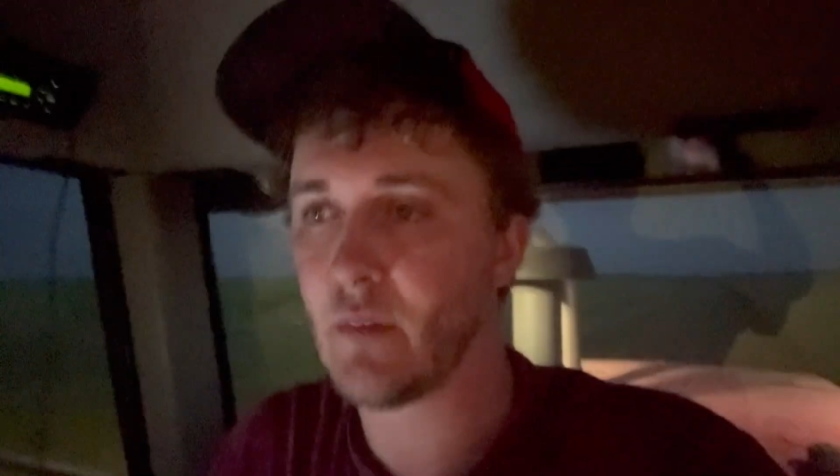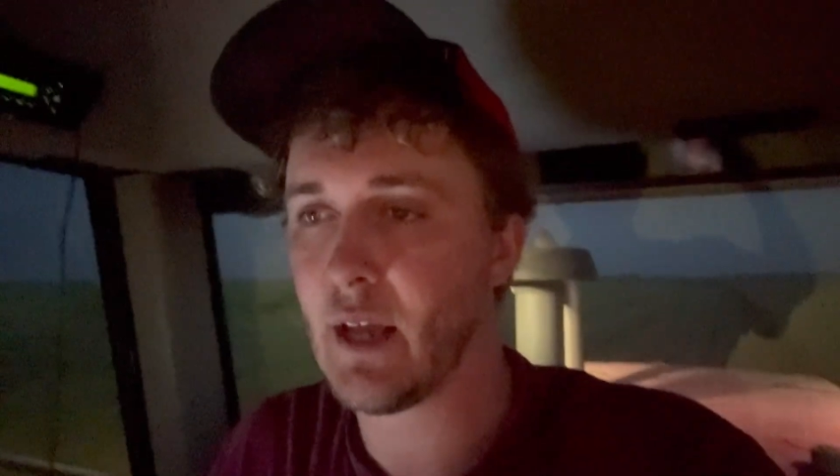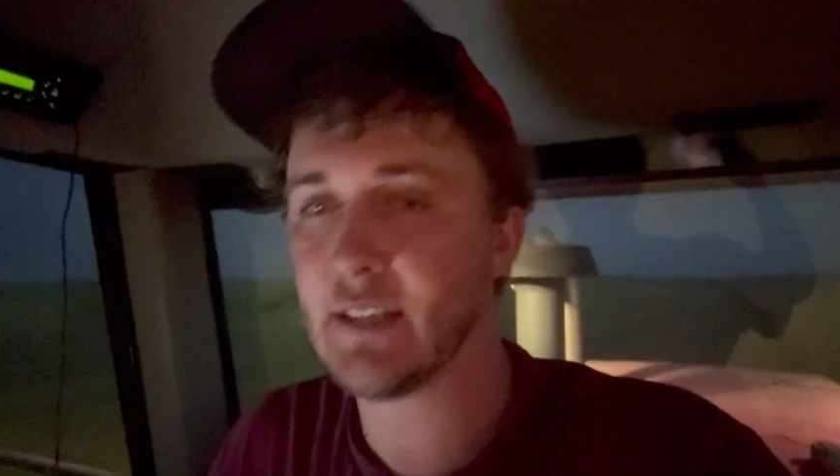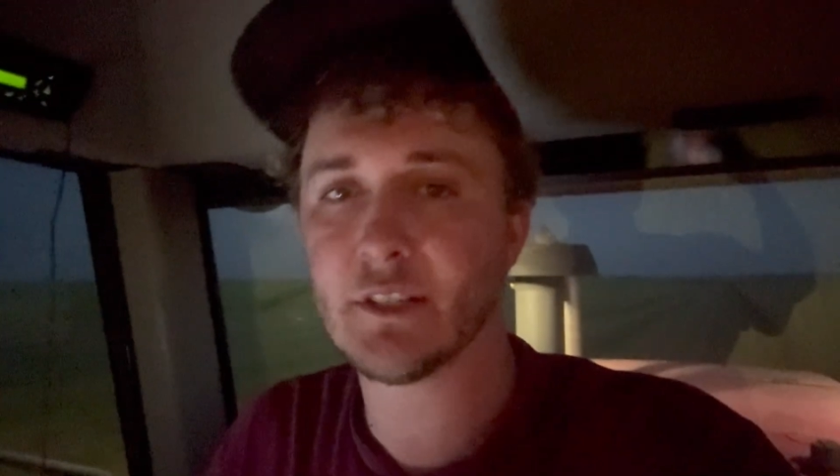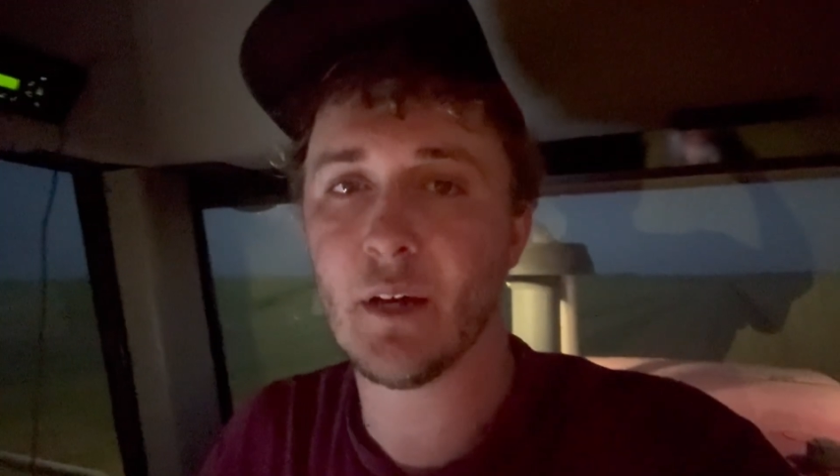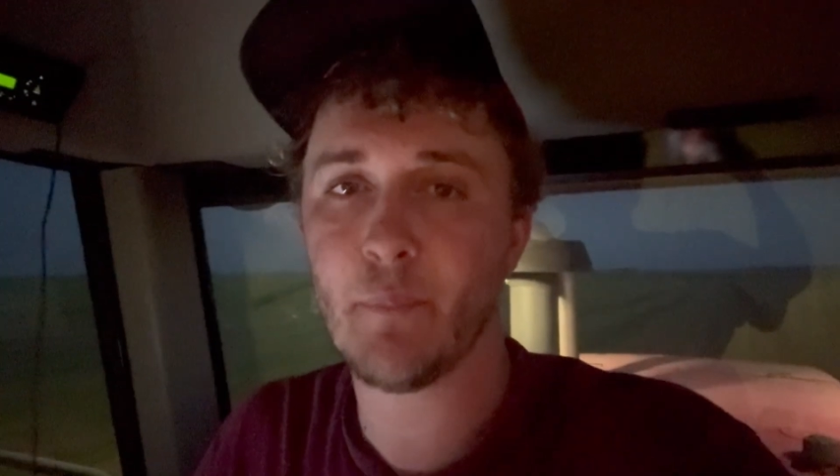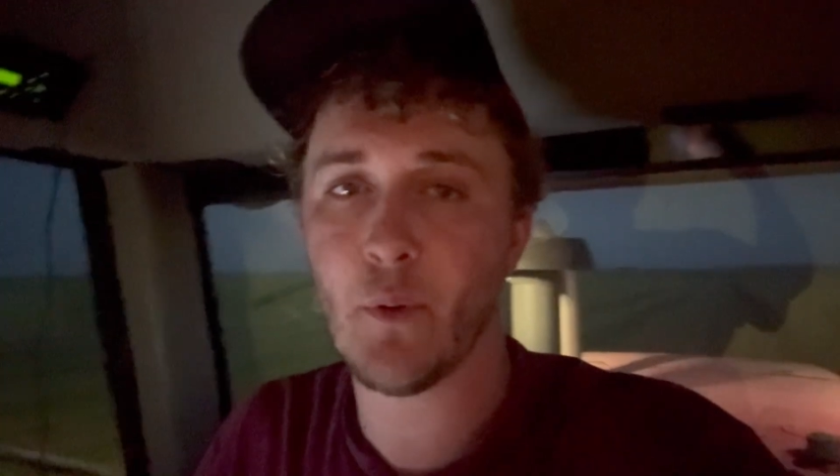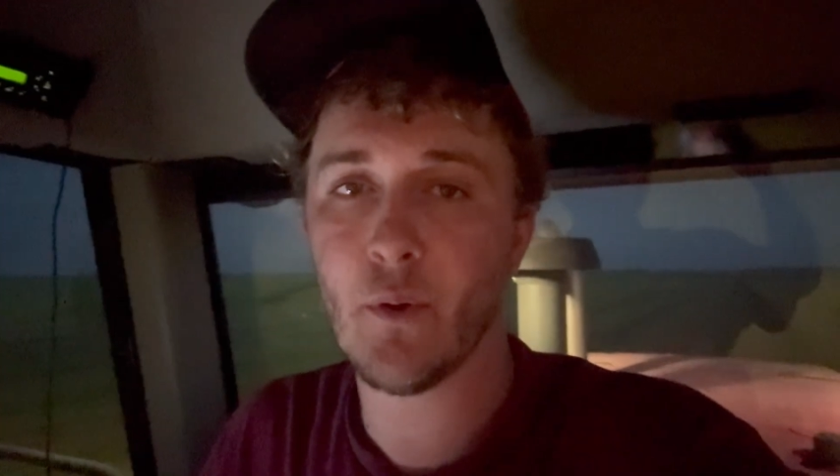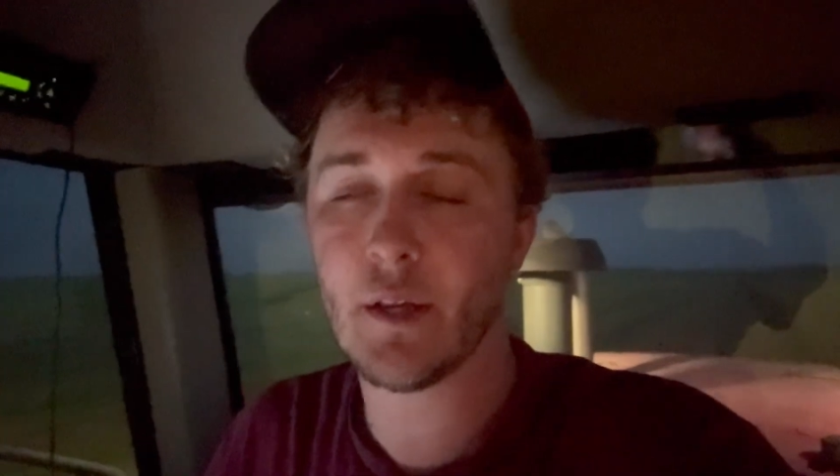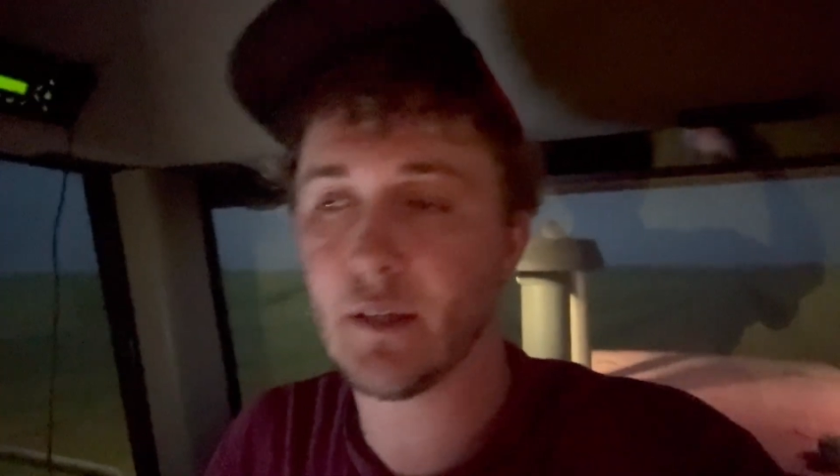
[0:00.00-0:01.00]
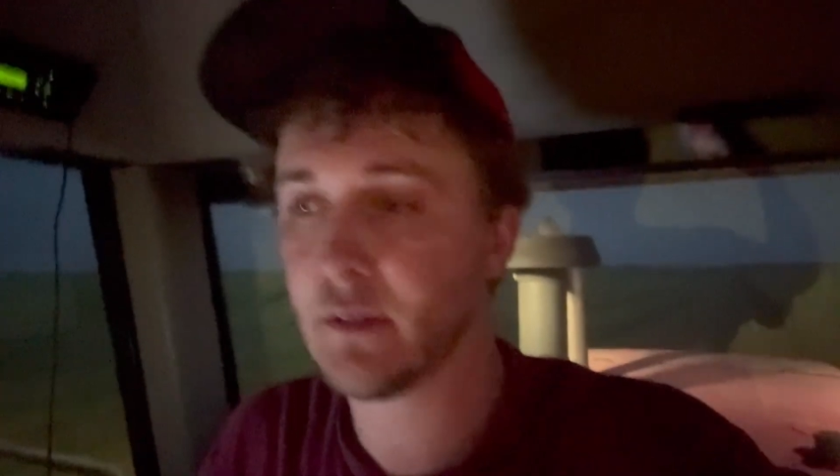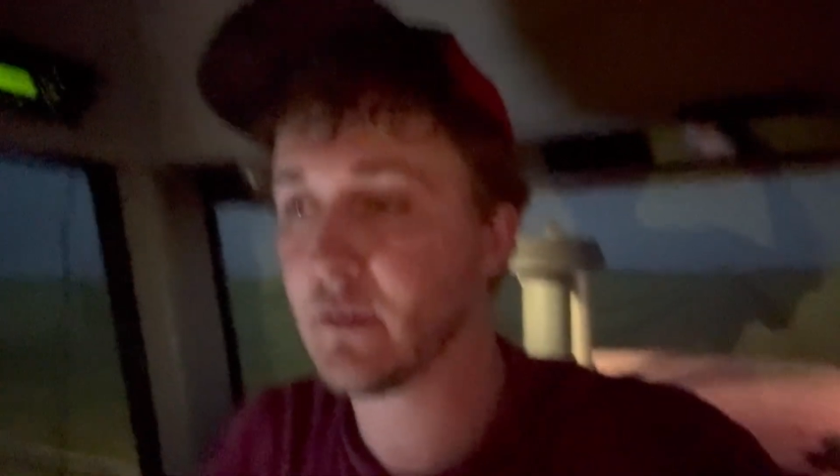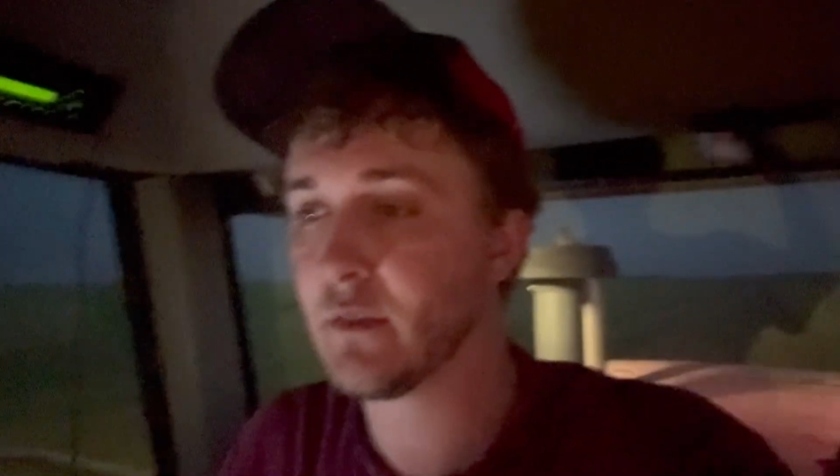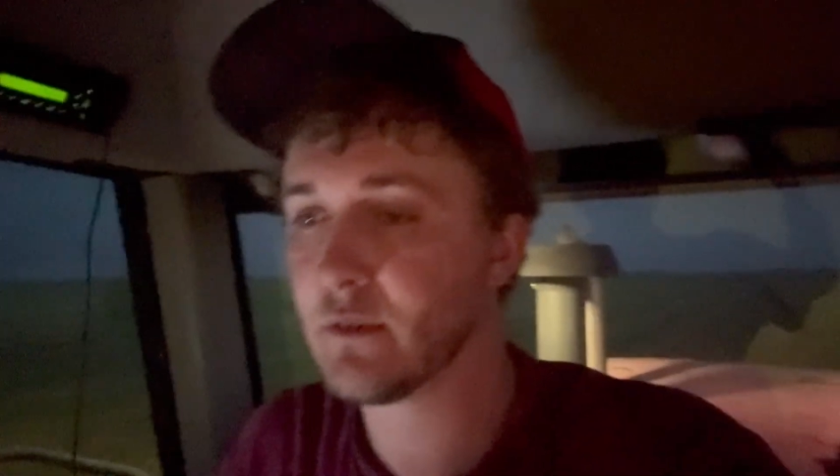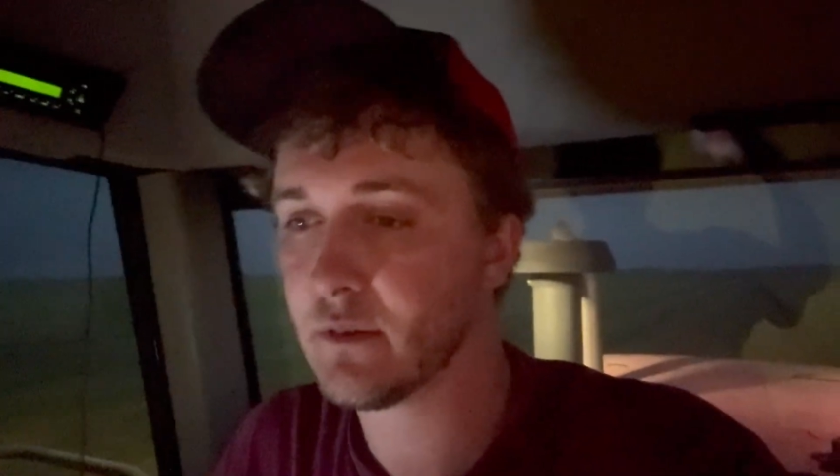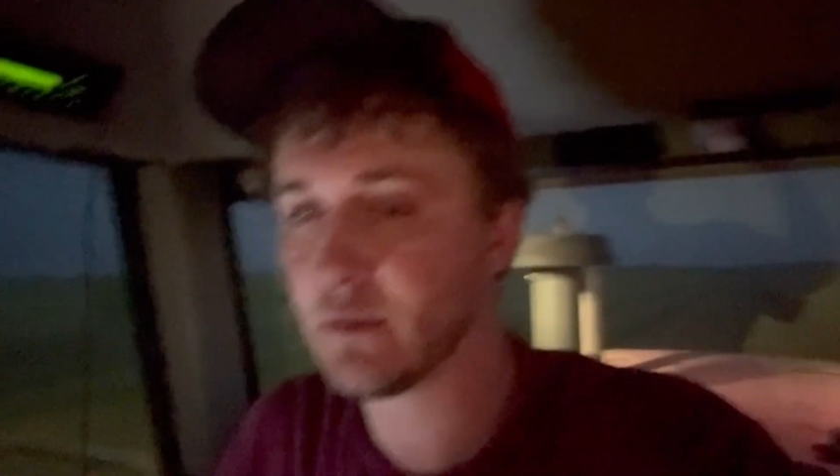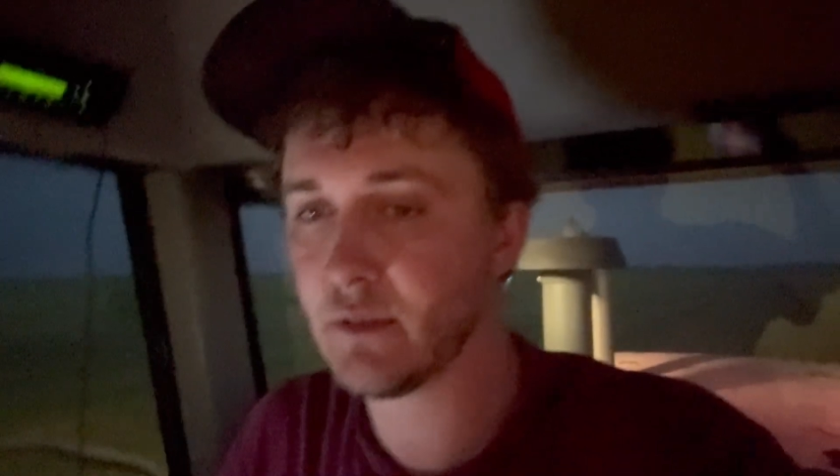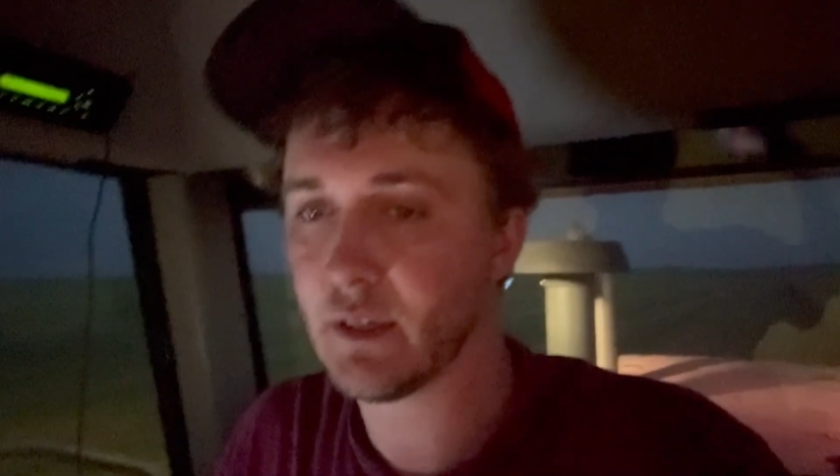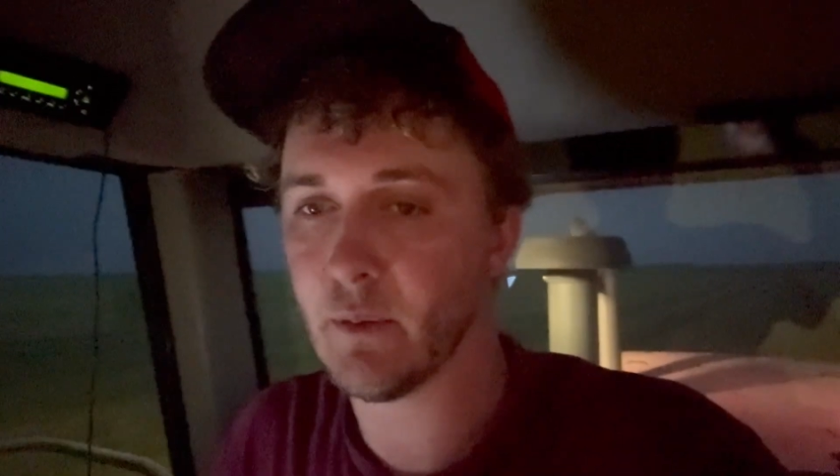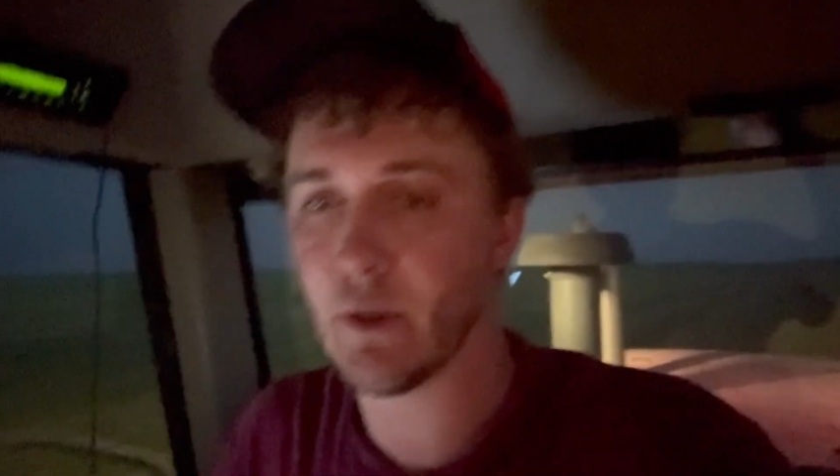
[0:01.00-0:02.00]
at some point to